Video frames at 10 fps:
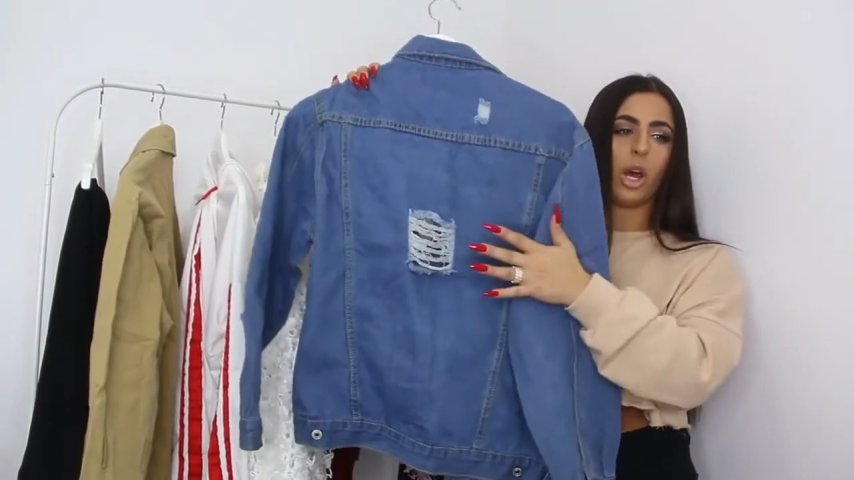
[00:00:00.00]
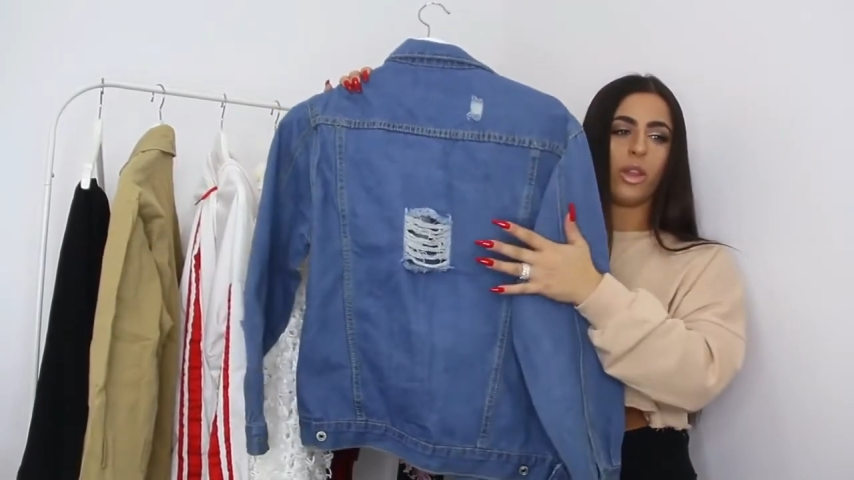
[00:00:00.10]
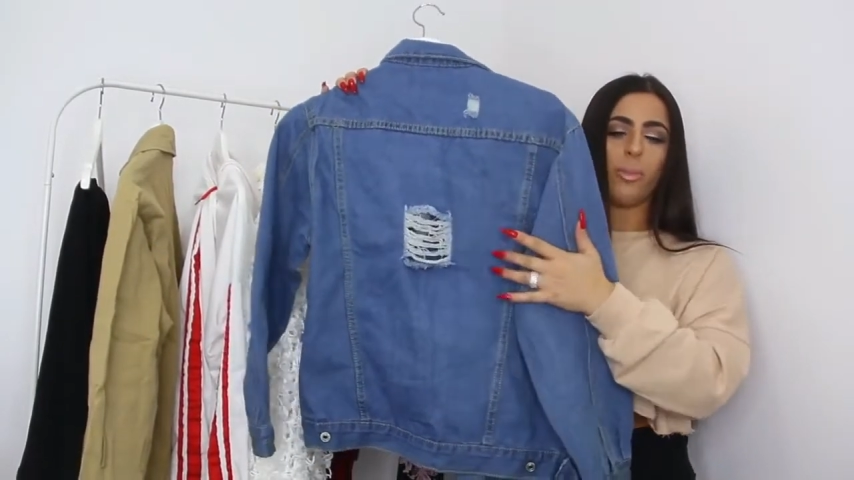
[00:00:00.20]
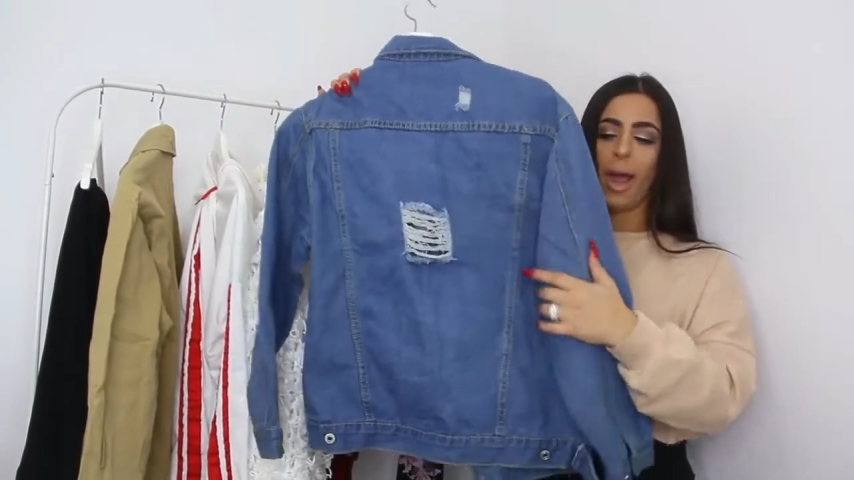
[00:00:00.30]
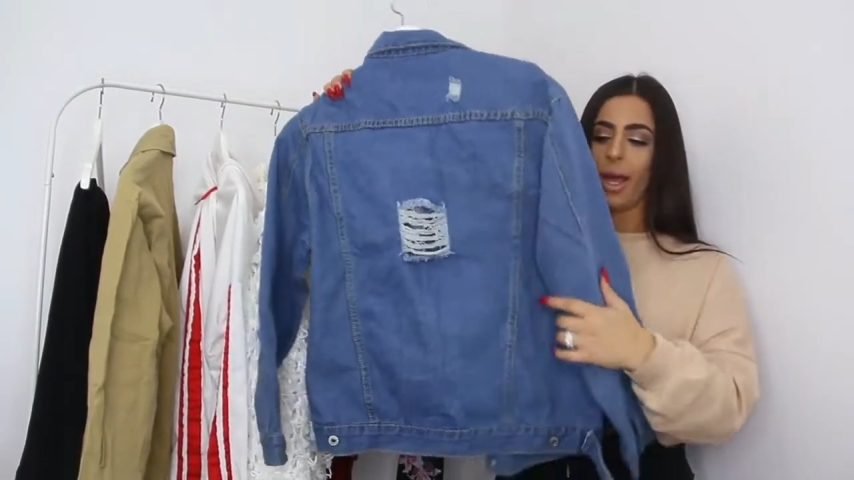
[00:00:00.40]

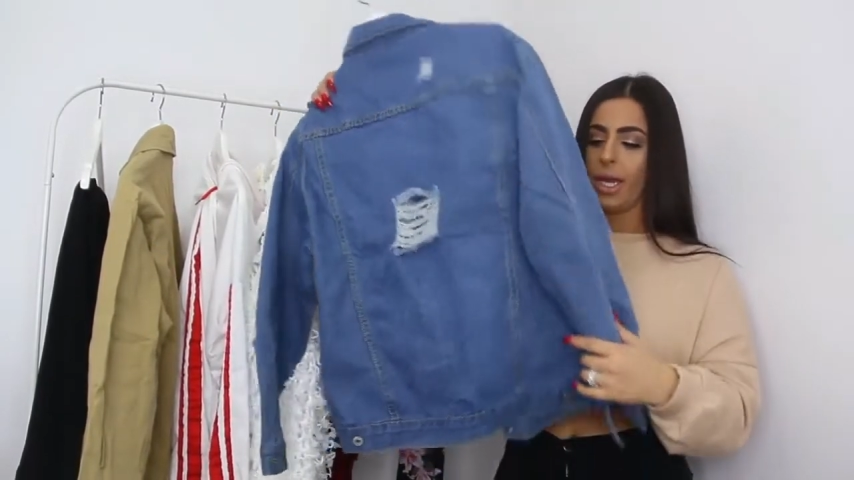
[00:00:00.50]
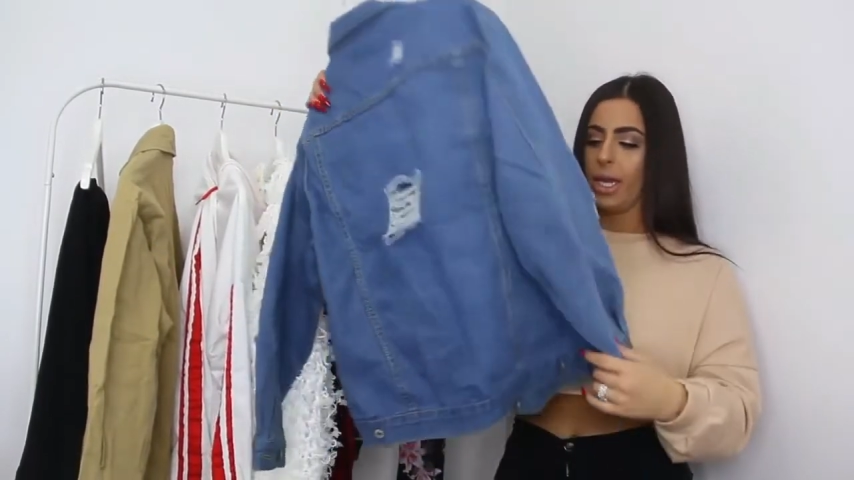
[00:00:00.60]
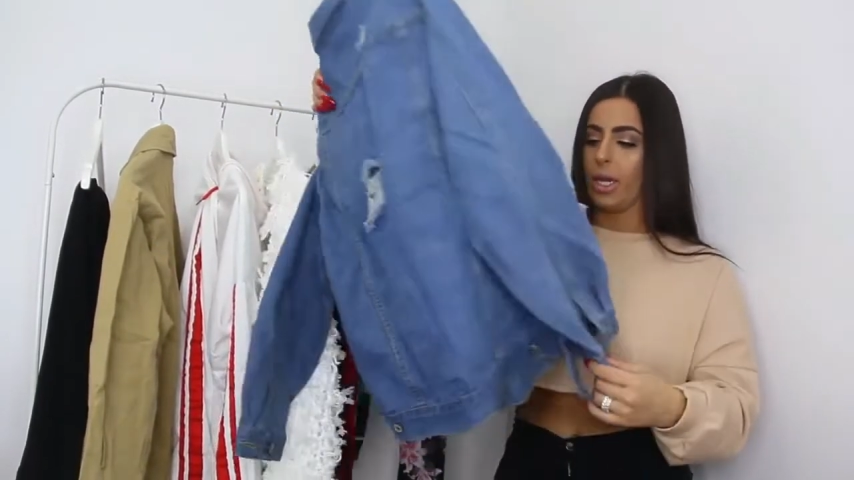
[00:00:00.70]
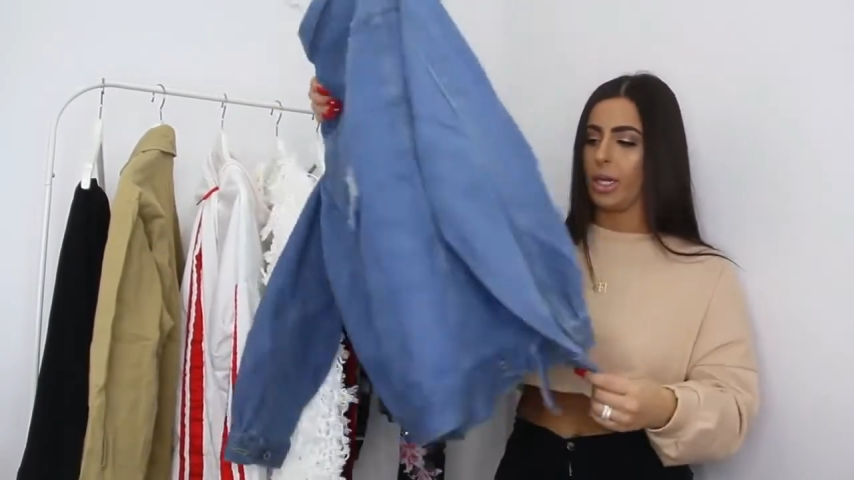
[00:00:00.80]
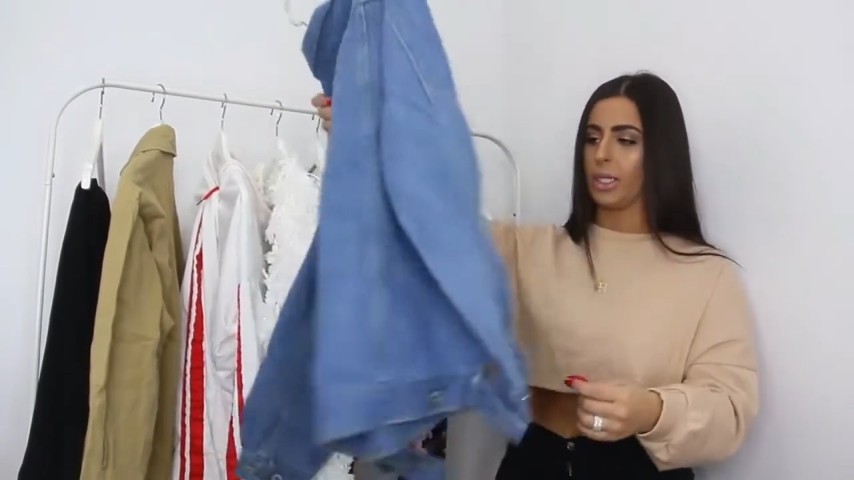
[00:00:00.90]
rips on the
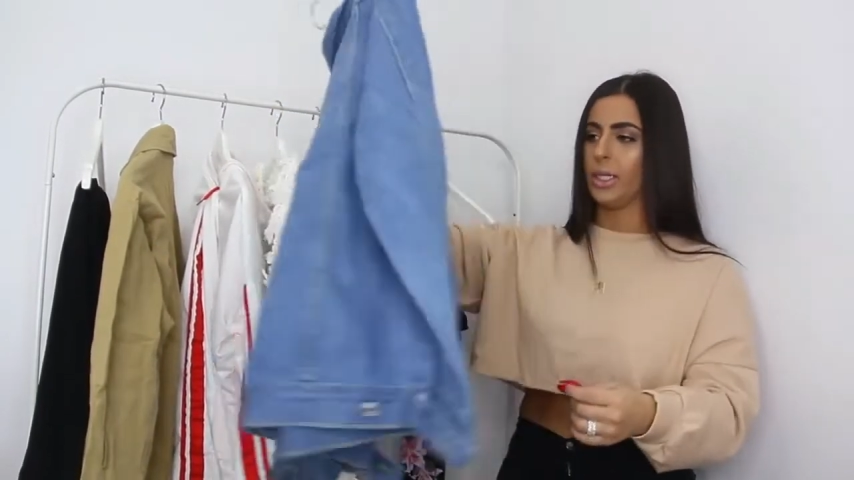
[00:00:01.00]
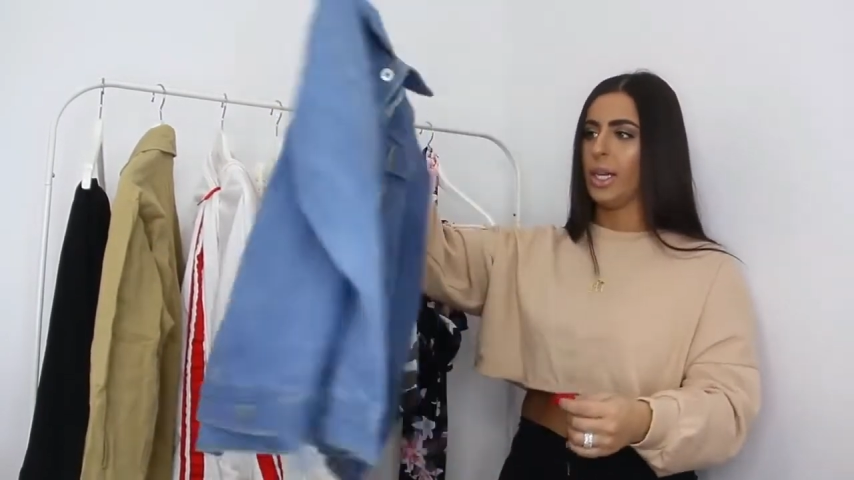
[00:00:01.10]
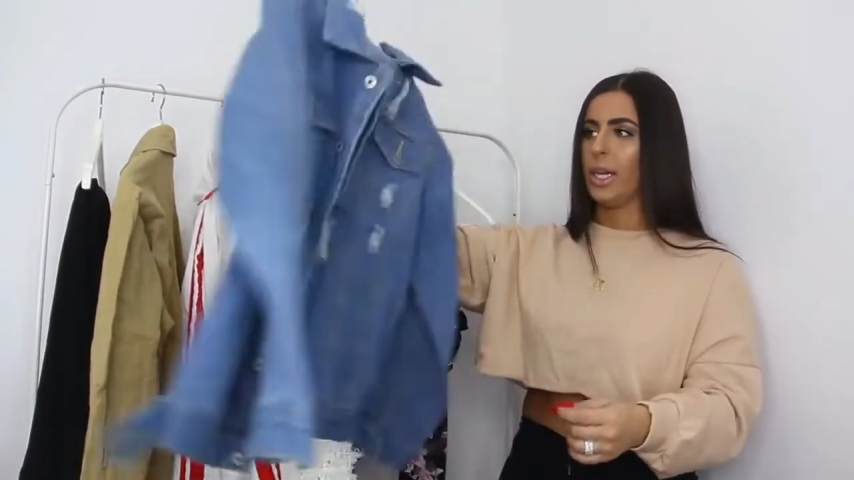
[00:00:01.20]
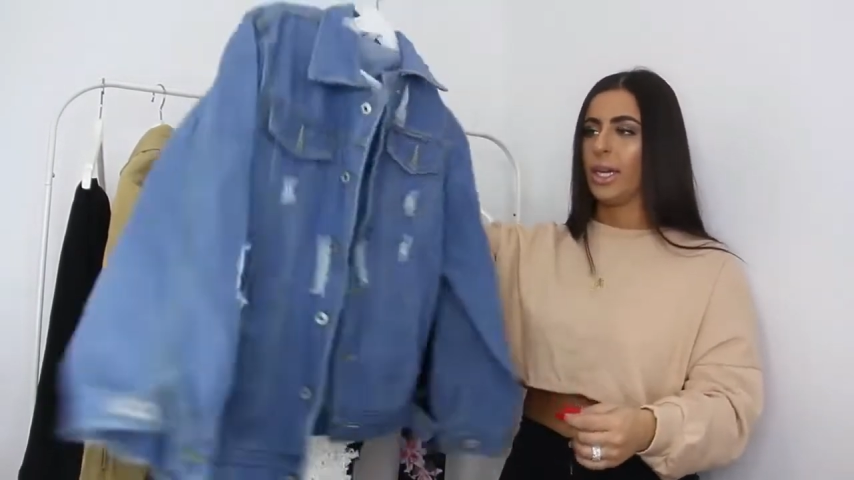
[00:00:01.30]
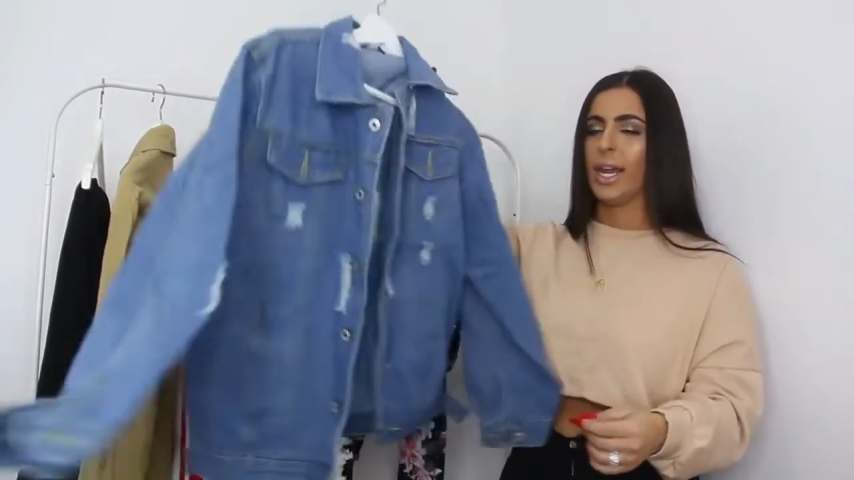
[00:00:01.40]
back
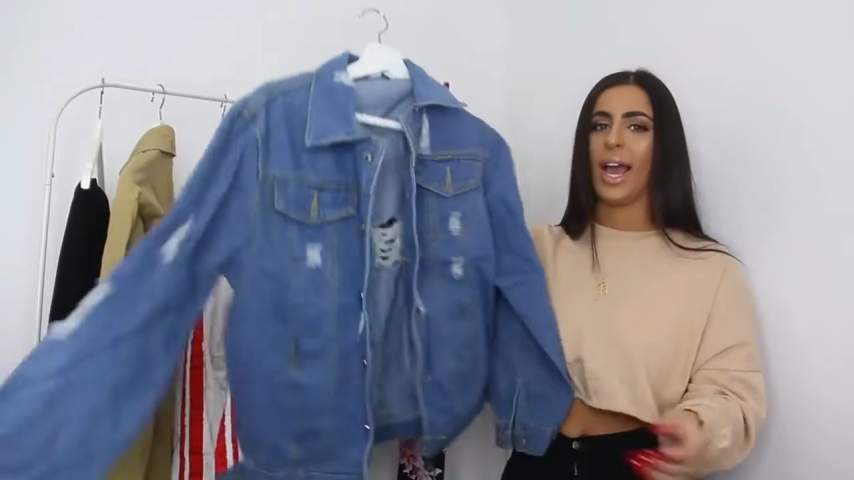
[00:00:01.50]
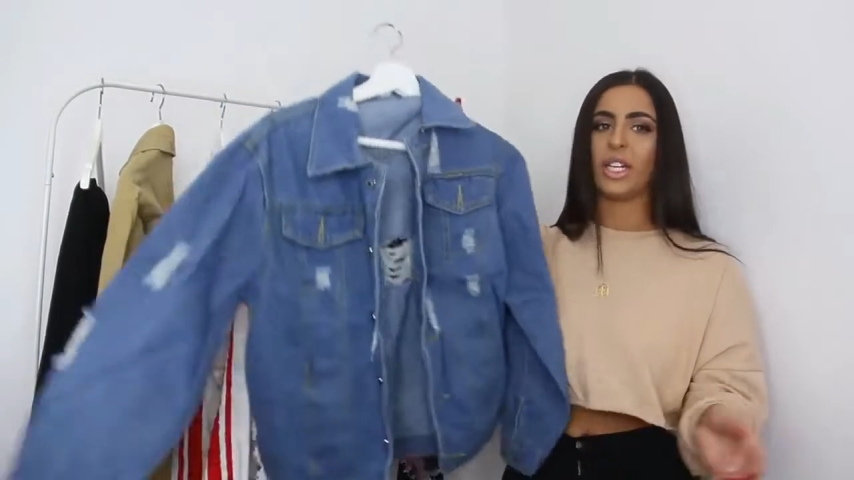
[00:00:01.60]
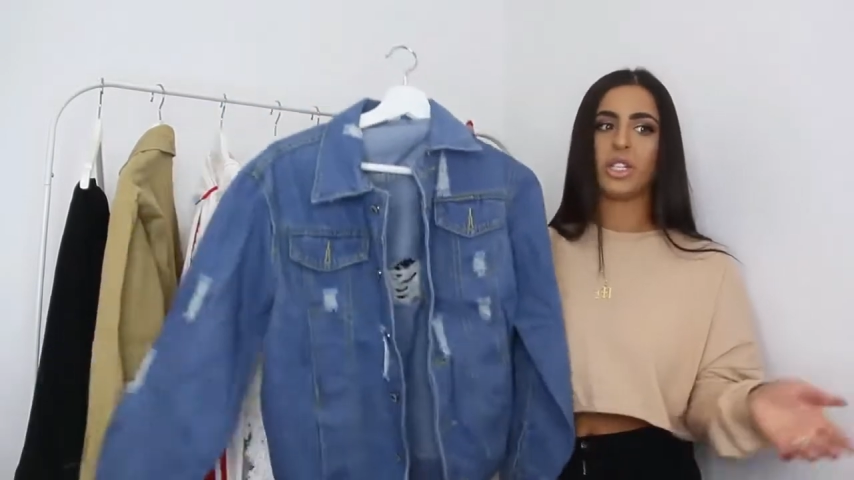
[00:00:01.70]
here.